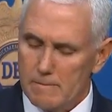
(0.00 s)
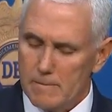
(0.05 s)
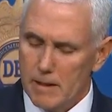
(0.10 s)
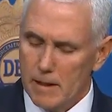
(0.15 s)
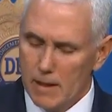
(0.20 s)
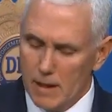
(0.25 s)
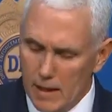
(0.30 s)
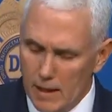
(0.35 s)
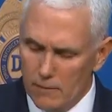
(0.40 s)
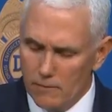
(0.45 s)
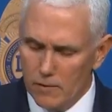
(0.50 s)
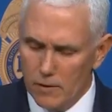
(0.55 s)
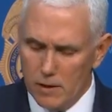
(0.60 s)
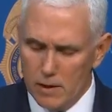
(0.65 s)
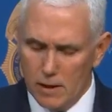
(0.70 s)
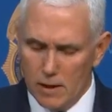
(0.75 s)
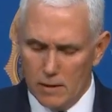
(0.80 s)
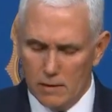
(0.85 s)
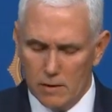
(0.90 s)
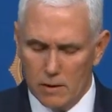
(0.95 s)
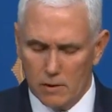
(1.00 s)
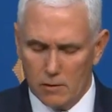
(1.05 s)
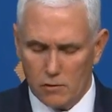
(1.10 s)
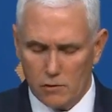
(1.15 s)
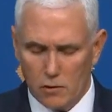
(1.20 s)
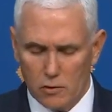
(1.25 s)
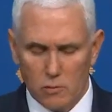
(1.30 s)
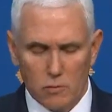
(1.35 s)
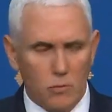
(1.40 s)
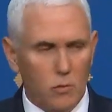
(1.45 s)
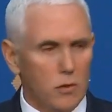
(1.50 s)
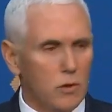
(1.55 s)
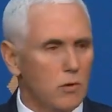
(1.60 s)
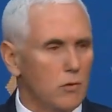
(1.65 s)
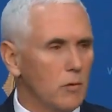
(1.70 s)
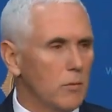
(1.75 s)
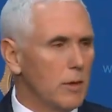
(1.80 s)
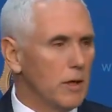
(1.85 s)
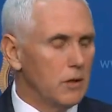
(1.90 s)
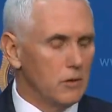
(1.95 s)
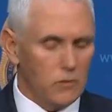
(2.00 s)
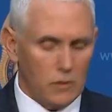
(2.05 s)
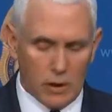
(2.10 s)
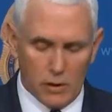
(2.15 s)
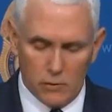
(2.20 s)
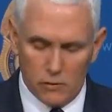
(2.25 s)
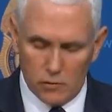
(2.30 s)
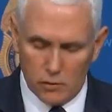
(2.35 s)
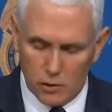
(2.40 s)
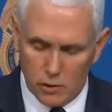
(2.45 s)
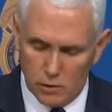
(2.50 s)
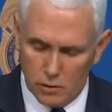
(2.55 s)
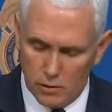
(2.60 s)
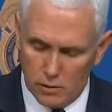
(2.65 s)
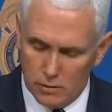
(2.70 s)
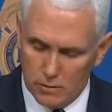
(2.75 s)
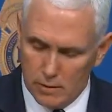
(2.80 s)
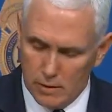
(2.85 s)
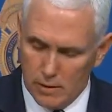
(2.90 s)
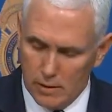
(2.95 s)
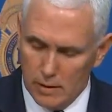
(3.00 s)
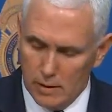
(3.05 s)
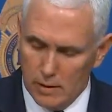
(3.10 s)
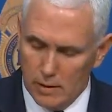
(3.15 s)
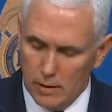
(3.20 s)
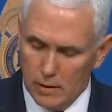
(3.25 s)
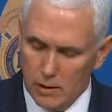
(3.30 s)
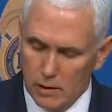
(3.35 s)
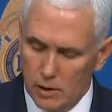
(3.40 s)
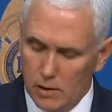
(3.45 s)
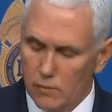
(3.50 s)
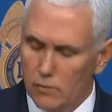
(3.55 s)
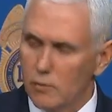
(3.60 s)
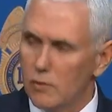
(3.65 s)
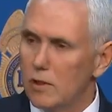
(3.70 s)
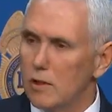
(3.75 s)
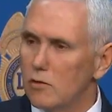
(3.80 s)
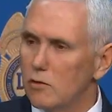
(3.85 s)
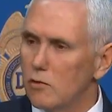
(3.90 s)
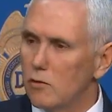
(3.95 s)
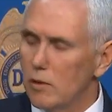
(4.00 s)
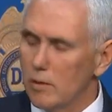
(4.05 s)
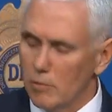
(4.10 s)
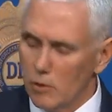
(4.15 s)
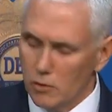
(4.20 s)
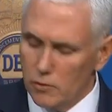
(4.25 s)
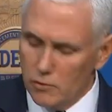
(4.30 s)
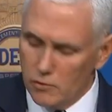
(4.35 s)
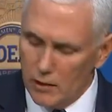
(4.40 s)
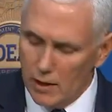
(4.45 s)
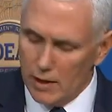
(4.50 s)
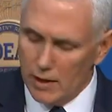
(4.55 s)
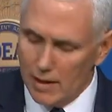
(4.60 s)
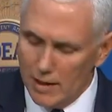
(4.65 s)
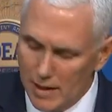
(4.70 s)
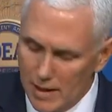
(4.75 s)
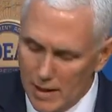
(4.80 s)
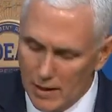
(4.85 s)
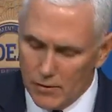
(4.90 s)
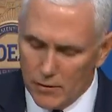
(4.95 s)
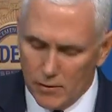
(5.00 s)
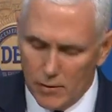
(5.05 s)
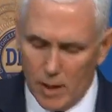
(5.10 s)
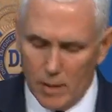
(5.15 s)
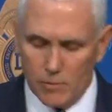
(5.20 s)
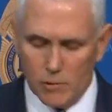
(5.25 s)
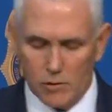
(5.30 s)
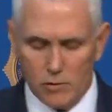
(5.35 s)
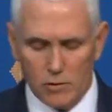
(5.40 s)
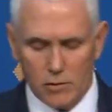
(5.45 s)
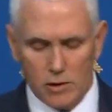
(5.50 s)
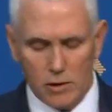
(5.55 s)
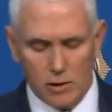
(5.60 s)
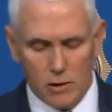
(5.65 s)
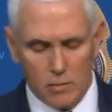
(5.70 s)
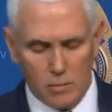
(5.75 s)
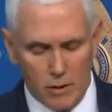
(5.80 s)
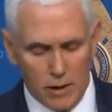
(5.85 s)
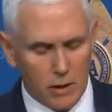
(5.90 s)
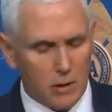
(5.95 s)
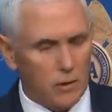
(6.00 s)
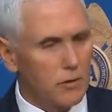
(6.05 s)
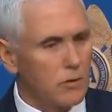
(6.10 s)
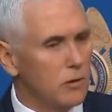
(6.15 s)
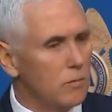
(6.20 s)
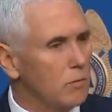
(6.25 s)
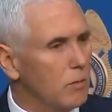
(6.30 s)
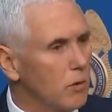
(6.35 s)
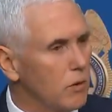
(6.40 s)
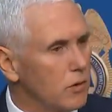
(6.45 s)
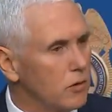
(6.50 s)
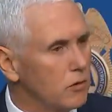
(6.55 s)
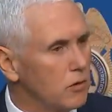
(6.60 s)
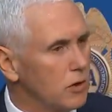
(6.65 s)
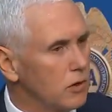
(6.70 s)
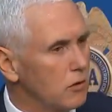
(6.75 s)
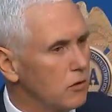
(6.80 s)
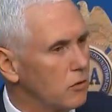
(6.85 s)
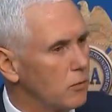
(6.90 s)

And every day that our southern border remains unsecured gives these criminals yet another opportunity to peddle their poison and